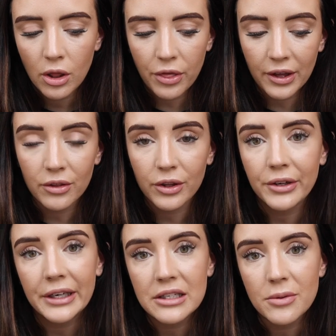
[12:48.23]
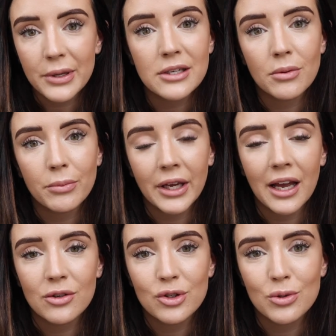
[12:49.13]
think that you need to be somebody
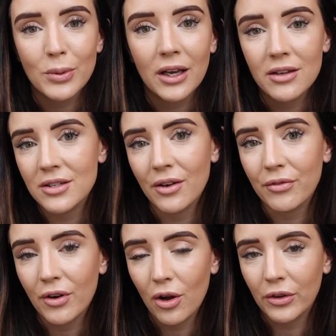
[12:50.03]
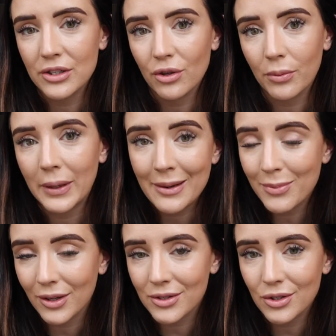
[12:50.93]
else just because of all these other
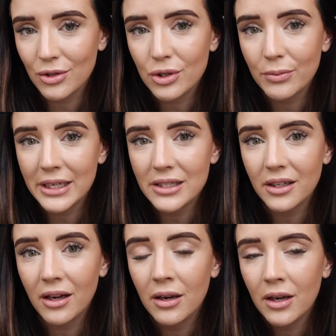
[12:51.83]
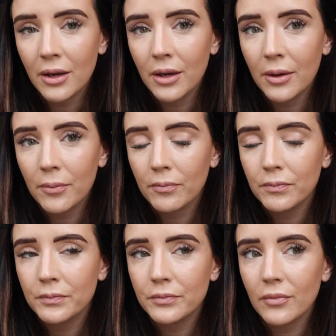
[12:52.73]
people on social media
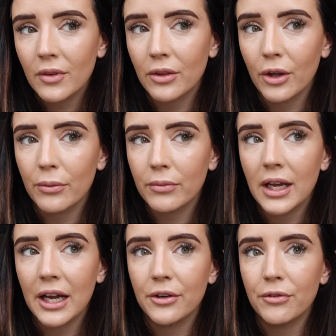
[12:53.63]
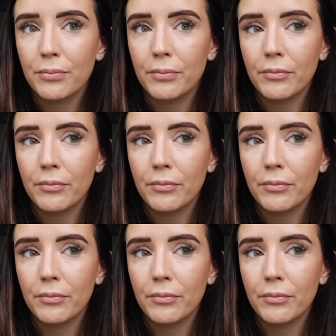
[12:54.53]
that kind of